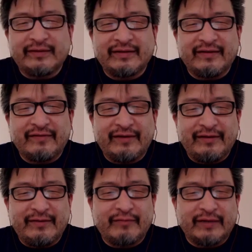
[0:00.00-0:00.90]

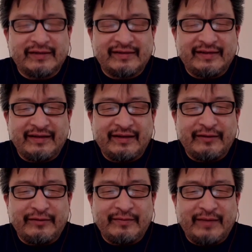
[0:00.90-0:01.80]
very impressed to see that
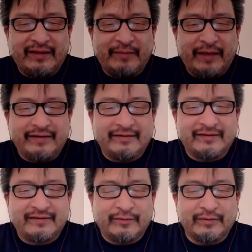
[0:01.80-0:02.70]
you had made the
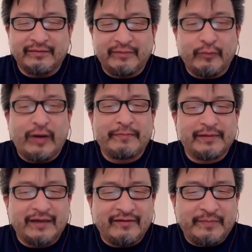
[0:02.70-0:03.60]
pages or the
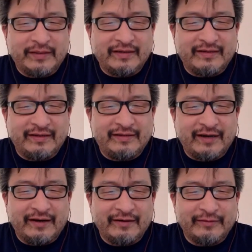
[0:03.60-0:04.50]
website of Business
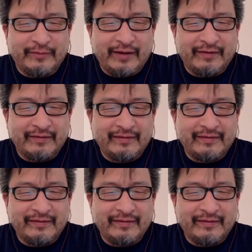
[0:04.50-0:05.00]
Insider as well.